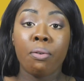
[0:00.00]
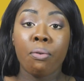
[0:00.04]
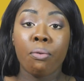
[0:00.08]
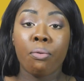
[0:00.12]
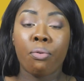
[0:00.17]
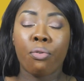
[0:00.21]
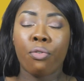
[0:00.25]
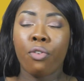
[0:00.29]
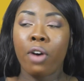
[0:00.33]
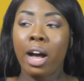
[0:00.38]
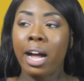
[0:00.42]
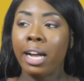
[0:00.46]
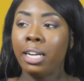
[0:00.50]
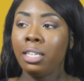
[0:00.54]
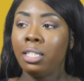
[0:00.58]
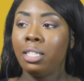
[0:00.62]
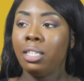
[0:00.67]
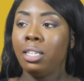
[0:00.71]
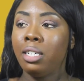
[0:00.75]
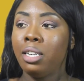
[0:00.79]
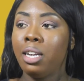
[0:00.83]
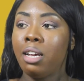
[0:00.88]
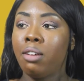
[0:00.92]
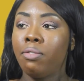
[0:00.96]

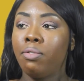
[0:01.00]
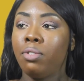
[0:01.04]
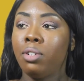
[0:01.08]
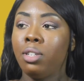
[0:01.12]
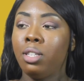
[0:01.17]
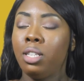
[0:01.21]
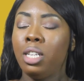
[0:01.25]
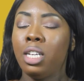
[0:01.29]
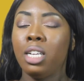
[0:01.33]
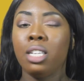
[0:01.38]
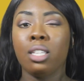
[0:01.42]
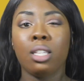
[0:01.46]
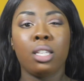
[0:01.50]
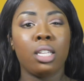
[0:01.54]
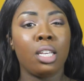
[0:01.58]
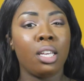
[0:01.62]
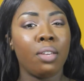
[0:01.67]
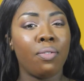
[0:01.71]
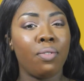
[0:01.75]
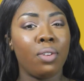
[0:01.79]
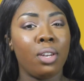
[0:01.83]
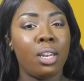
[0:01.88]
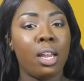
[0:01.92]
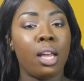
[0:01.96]
finding Neverland,
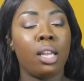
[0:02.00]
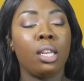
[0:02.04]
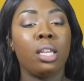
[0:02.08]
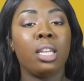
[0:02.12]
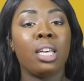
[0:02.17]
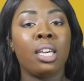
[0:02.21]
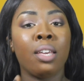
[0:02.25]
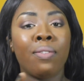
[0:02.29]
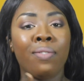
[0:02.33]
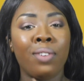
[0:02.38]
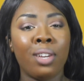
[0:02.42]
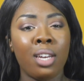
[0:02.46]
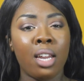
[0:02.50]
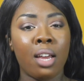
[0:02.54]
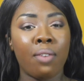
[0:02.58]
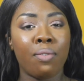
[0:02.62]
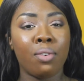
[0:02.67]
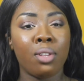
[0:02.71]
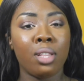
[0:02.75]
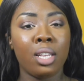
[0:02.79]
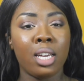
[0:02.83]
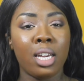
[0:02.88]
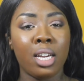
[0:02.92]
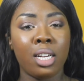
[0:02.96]
leaving
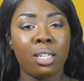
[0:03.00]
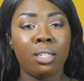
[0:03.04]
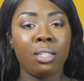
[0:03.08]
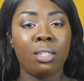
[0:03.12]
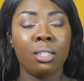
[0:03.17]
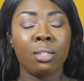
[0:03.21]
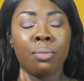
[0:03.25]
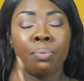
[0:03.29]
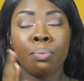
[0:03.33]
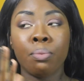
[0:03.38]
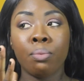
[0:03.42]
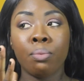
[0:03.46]
Neverland.